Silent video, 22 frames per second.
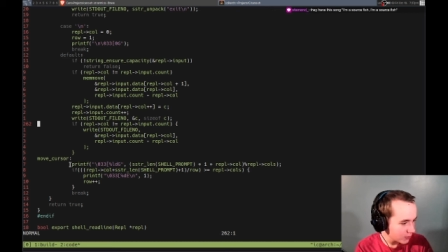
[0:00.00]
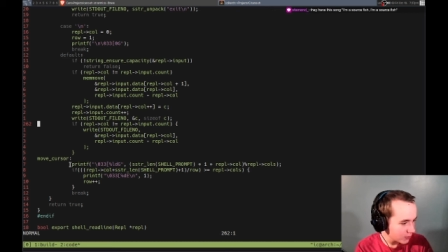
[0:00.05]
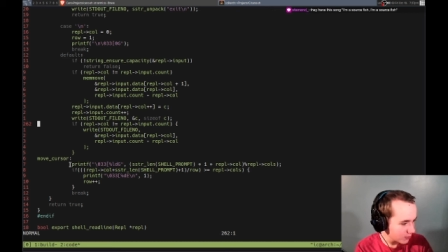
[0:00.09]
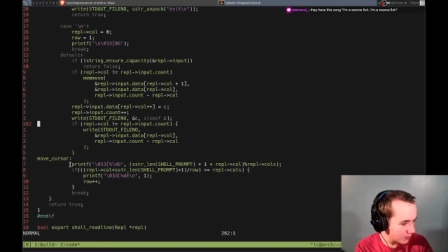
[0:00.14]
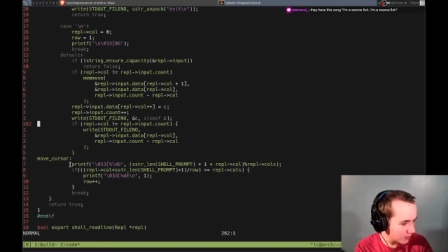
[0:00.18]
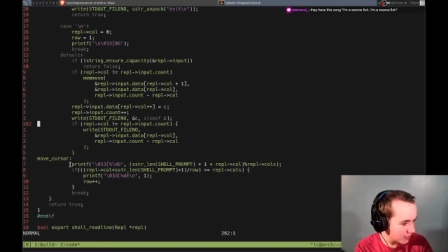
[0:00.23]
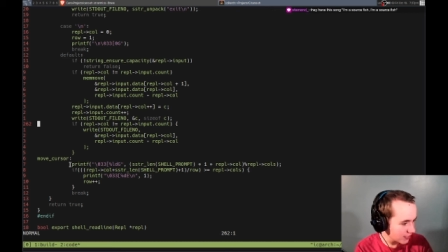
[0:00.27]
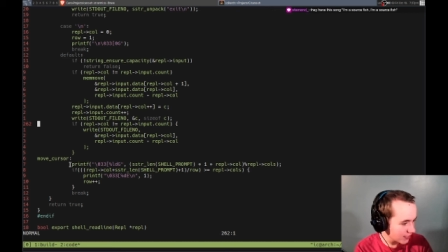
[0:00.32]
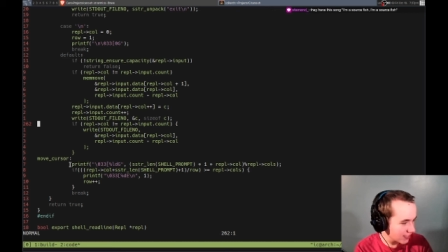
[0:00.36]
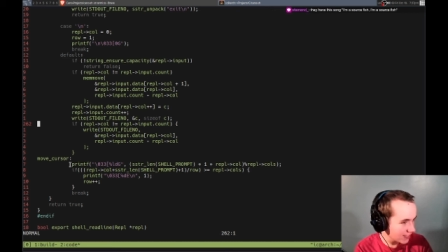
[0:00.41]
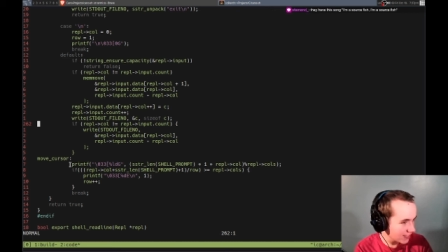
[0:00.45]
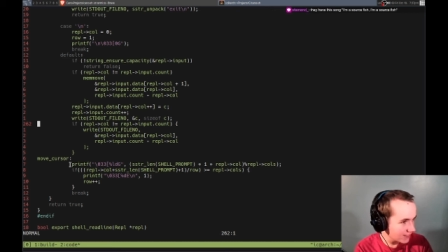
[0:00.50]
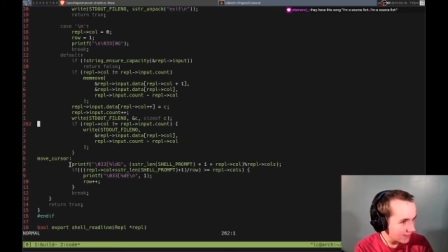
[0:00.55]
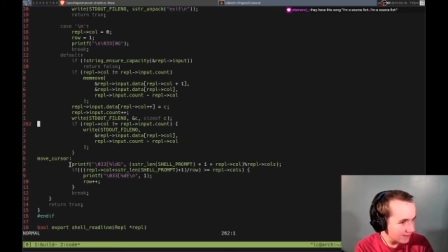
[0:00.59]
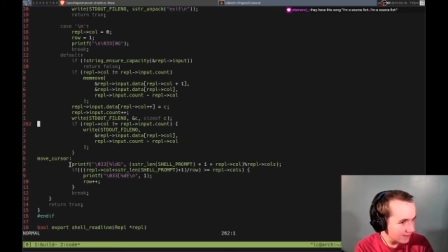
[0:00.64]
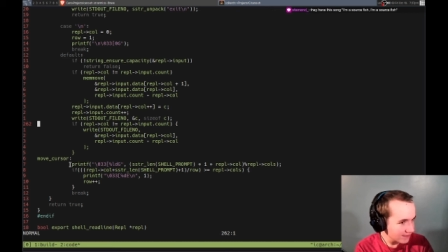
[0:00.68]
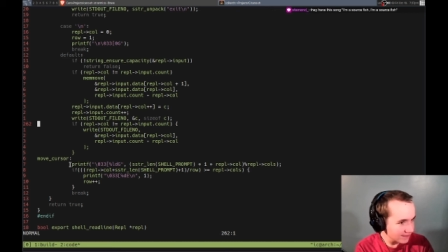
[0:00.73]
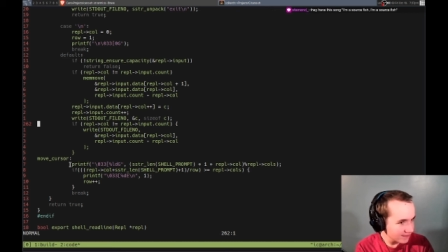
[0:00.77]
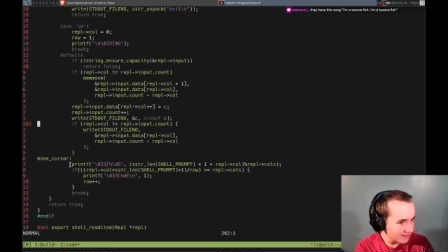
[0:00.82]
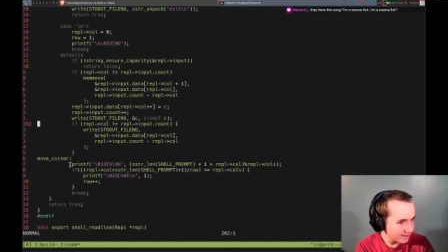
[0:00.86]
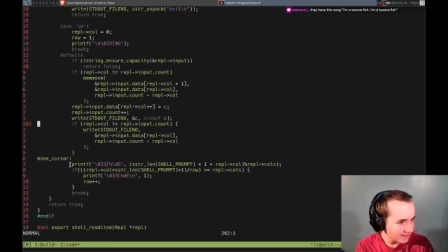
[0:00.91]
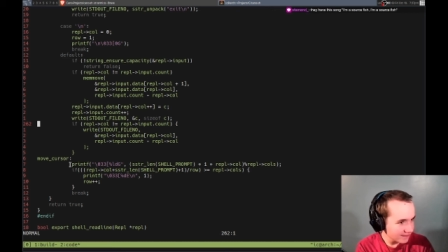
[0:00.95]
Really
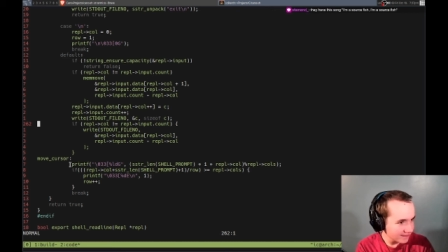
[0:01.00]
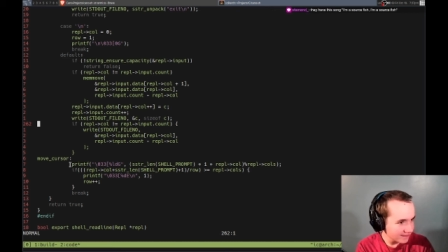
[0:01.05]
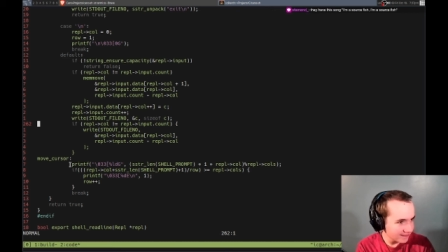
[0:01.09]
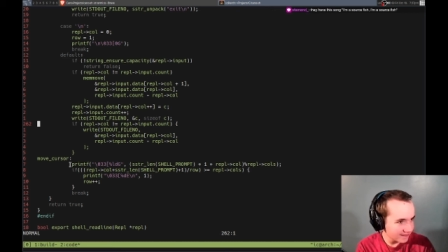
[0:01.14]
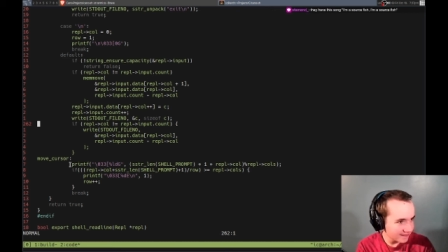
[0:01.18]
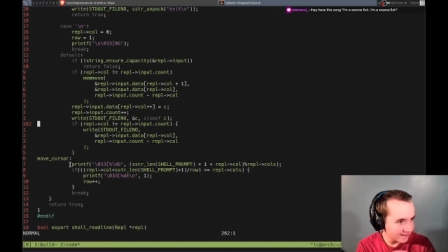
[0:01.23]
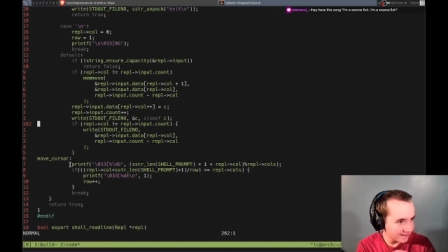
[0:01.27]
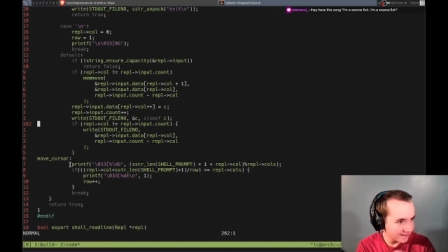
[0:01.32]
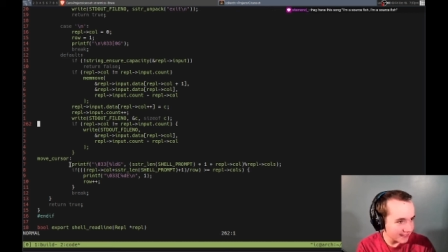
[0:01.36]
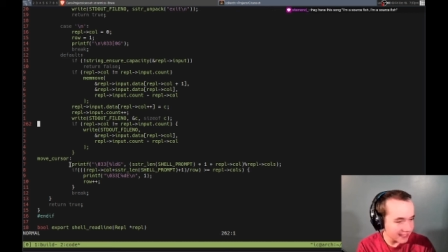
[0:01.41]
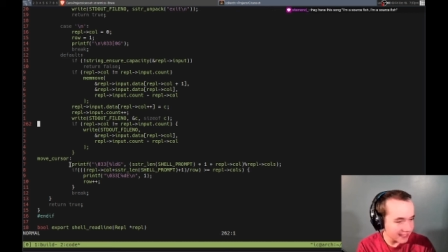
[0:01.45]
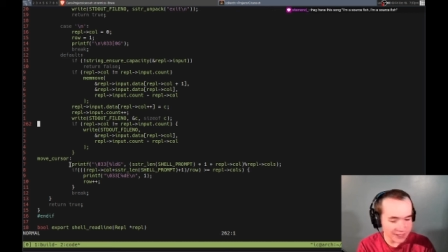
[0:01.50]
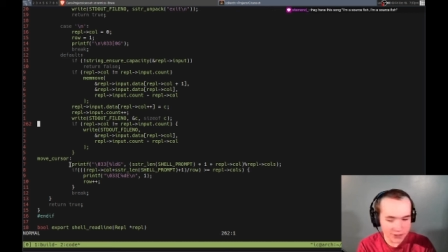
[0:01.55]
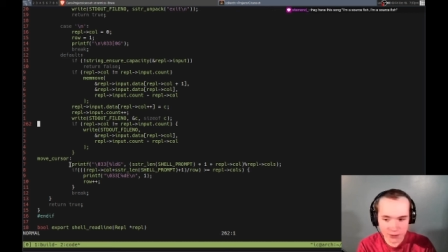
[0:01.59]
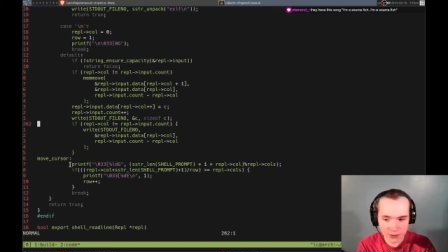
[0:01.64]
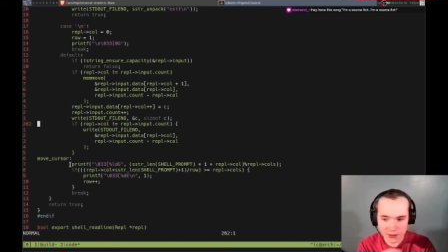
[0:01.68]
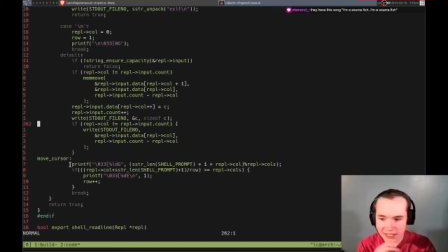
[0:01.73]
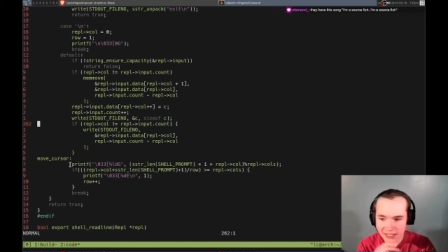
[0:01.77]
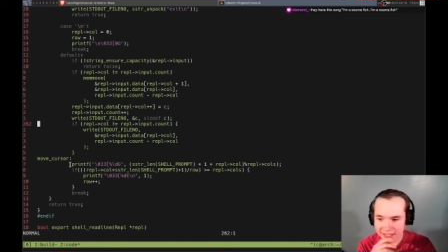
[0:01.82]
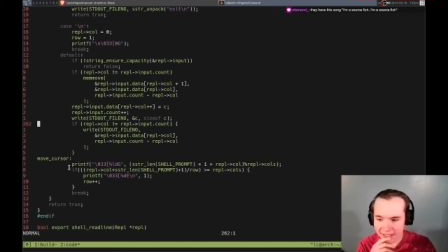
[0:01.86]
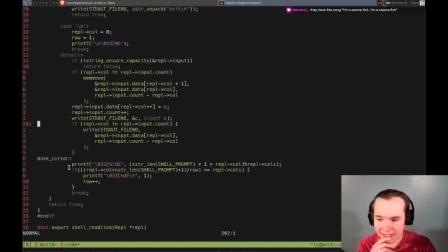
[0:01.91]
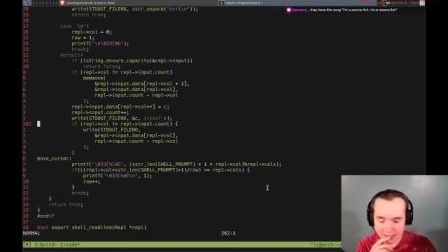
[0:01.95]
interesting.